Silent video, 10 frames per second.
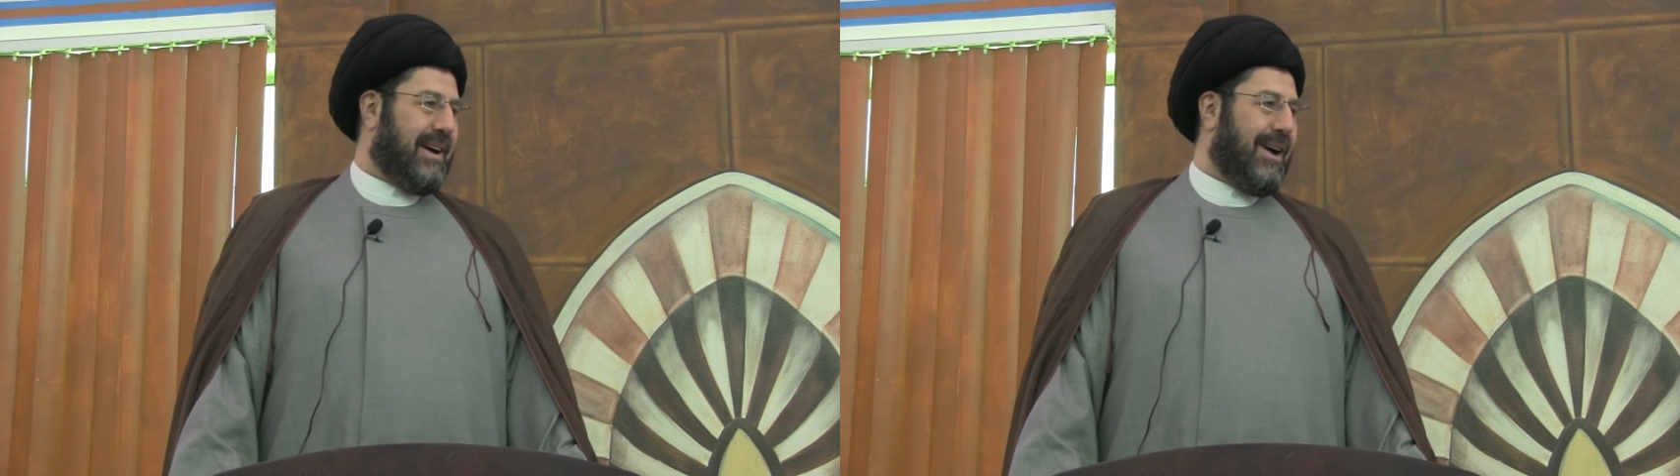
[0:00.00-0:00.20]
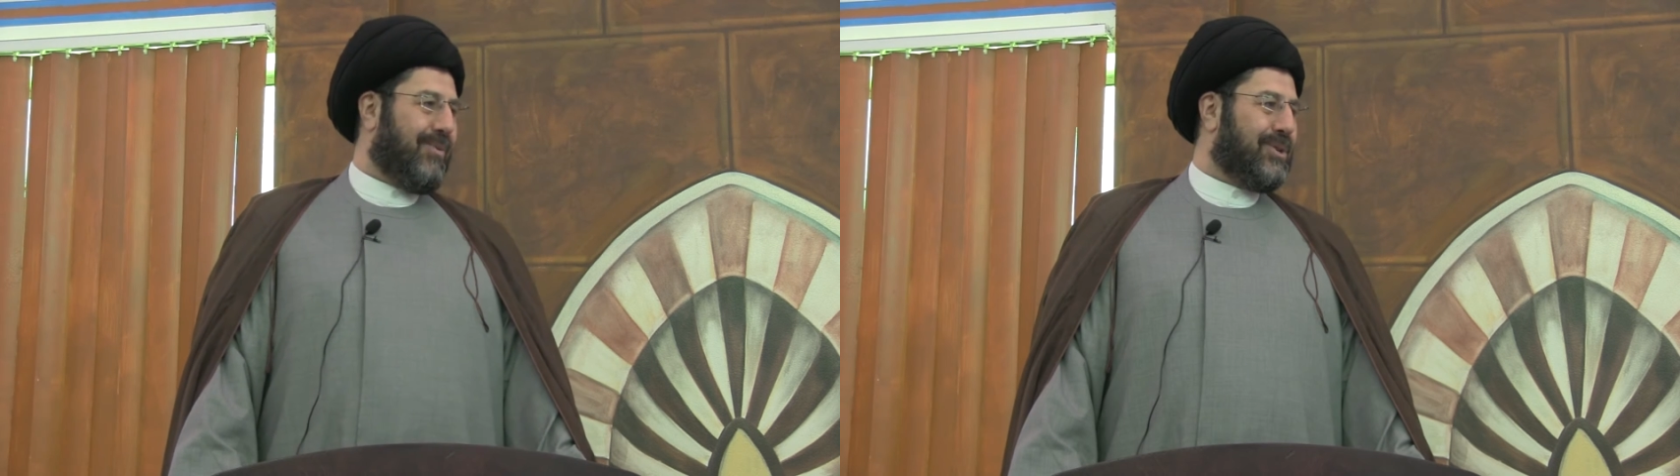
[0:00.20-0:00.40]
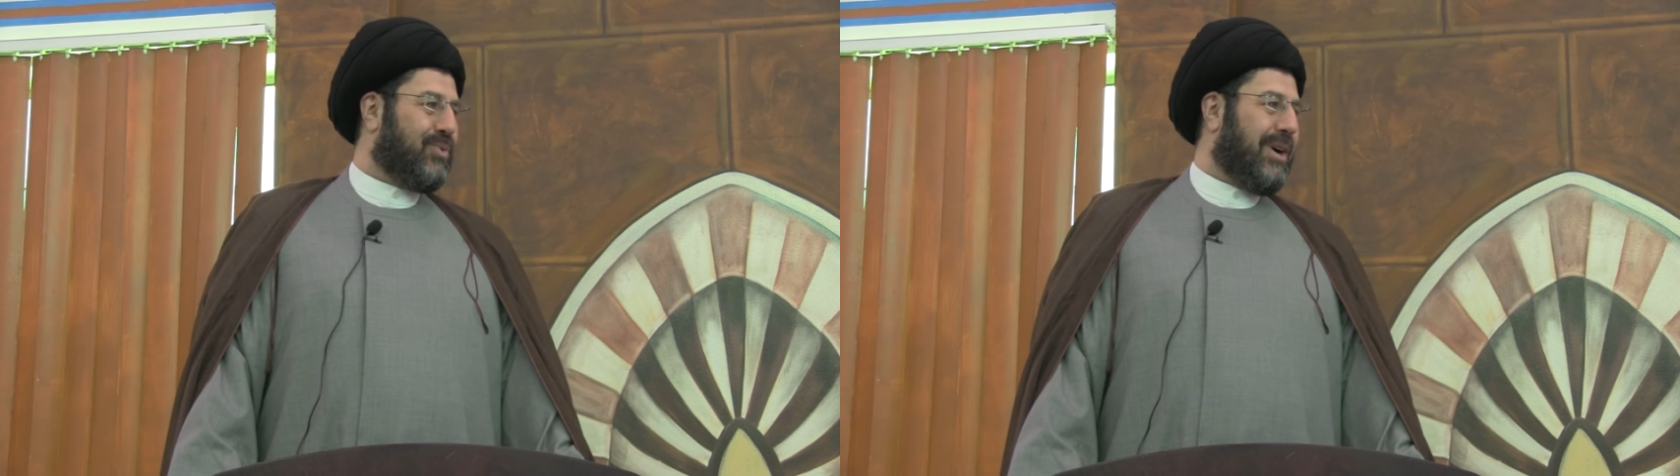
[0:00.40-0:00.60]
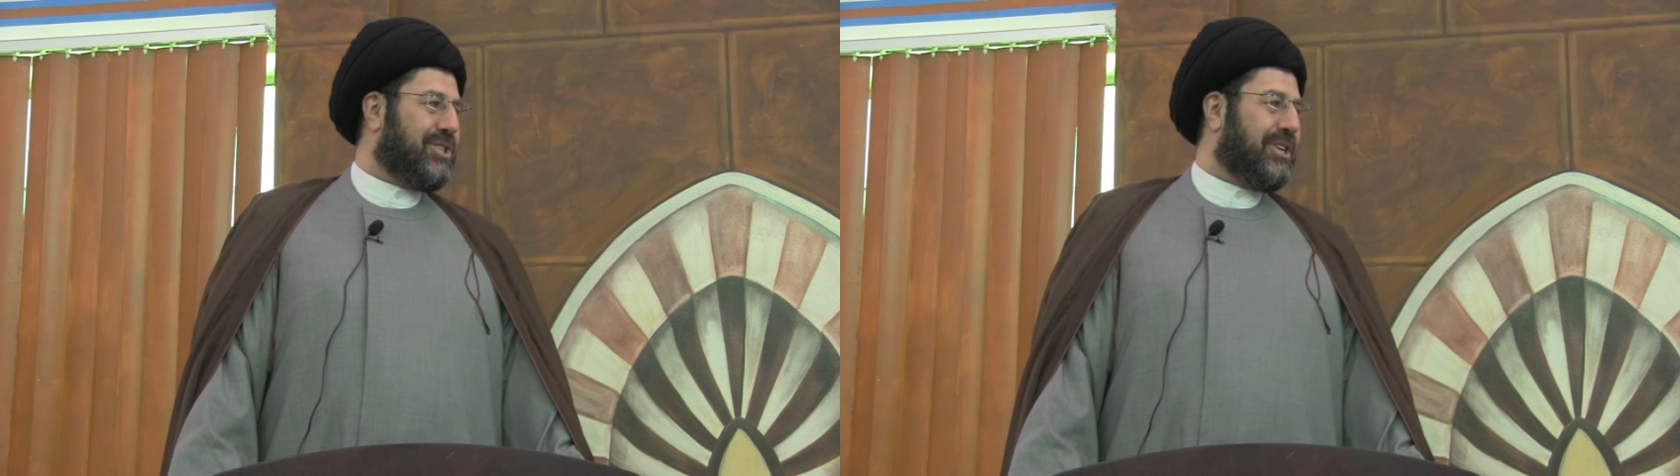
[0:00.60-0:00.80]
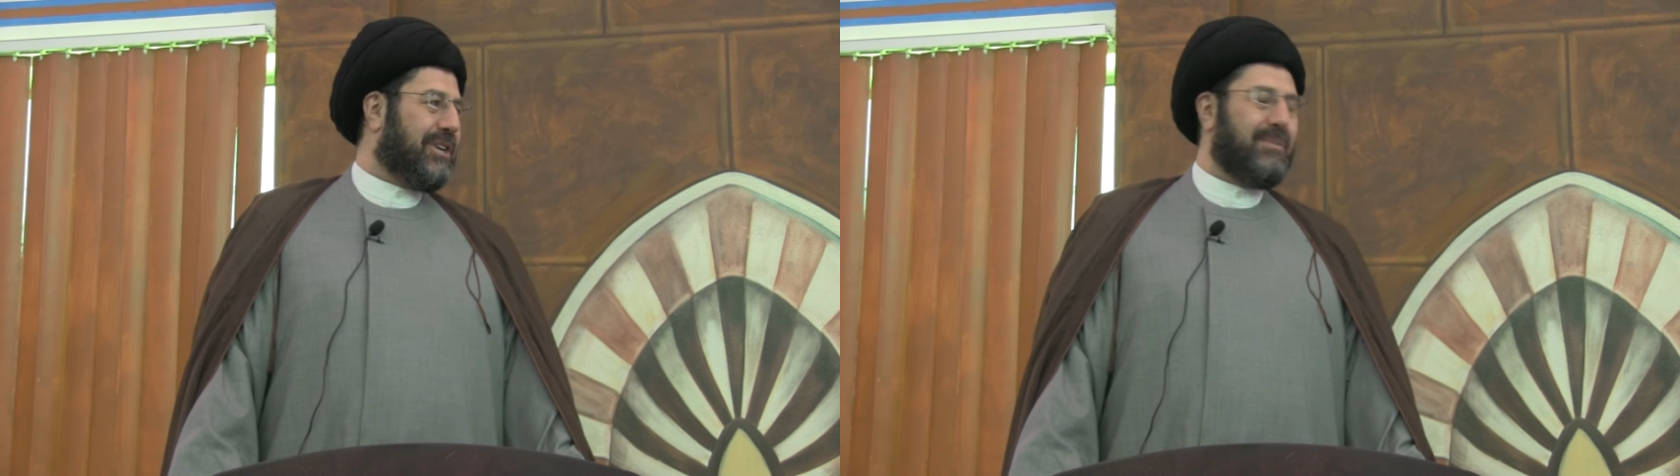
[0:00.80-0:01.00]
I was
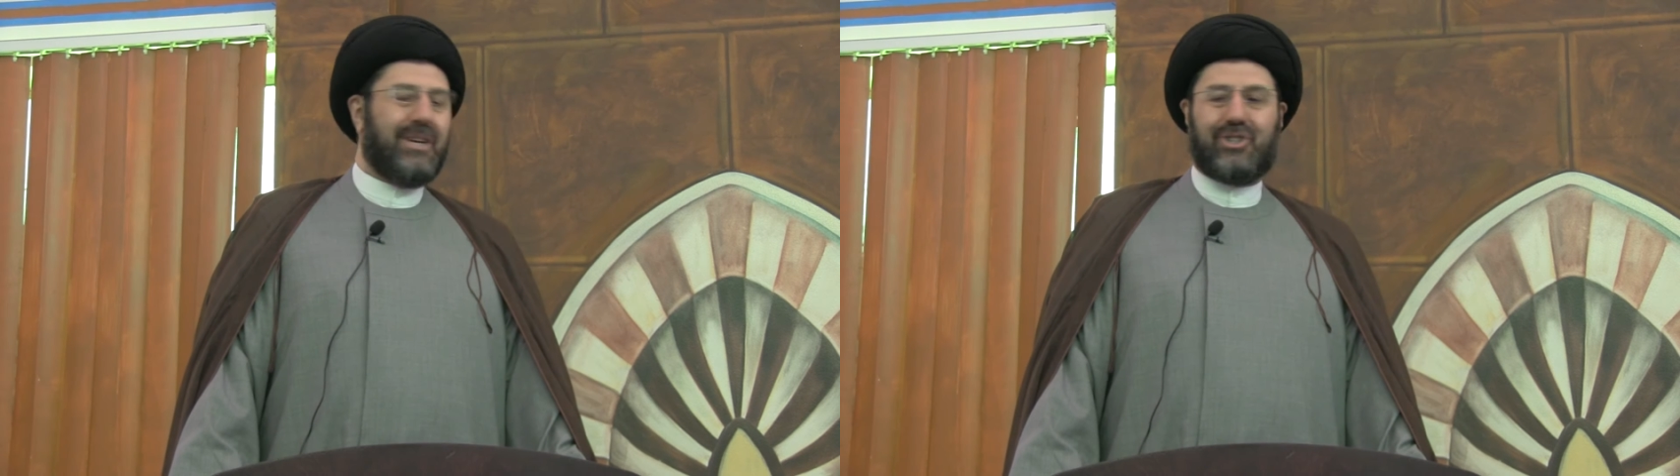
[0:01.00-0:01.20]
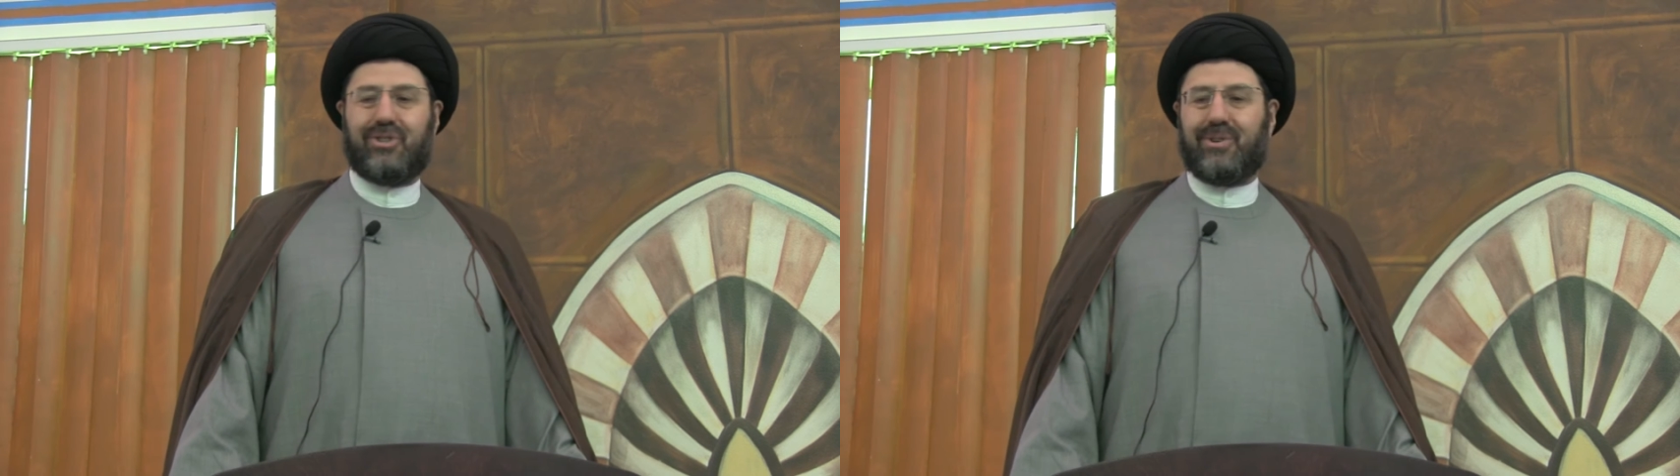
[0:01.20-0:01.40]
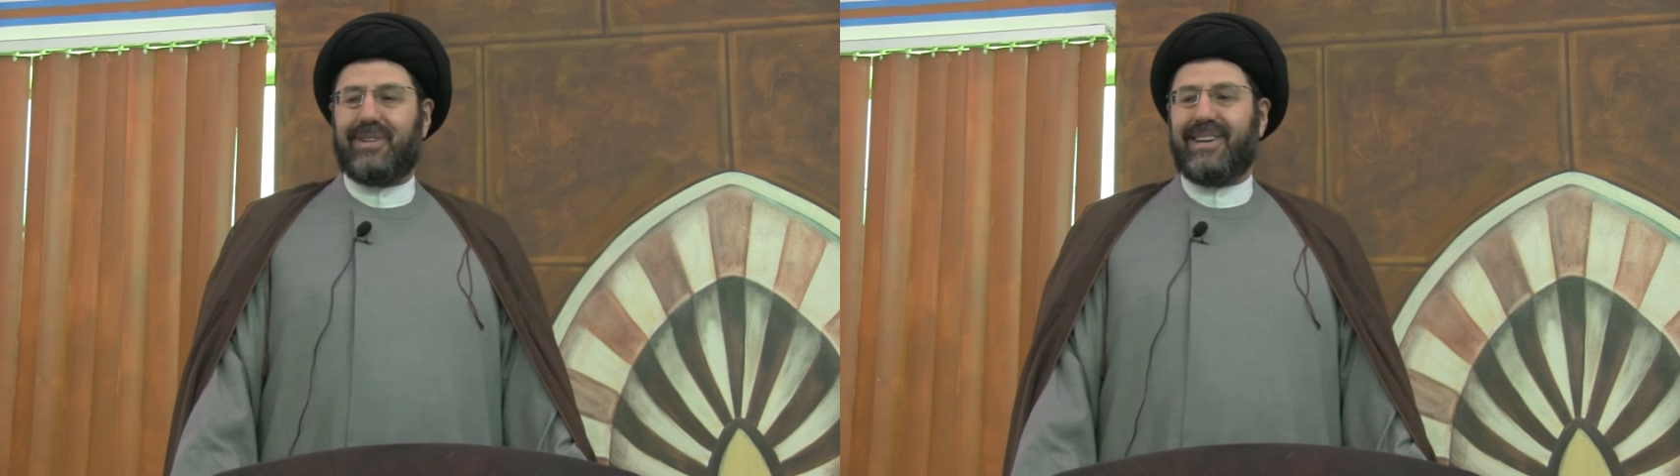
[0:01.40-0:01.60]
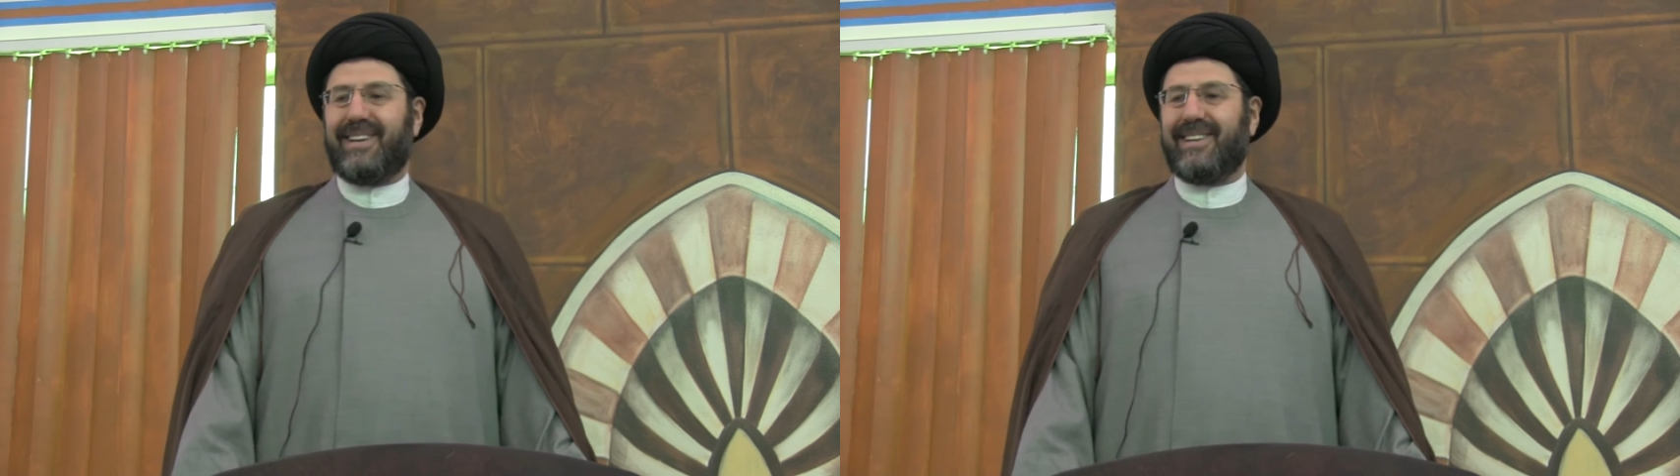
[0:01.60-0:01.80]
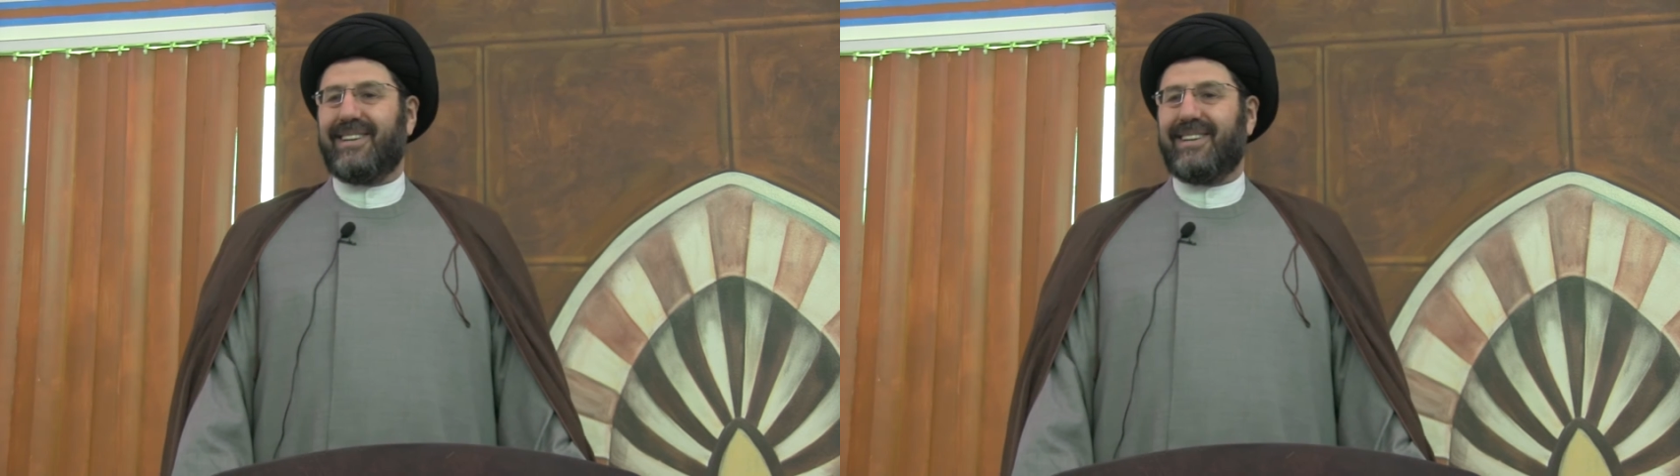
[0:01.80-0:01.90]
watching him yesterday.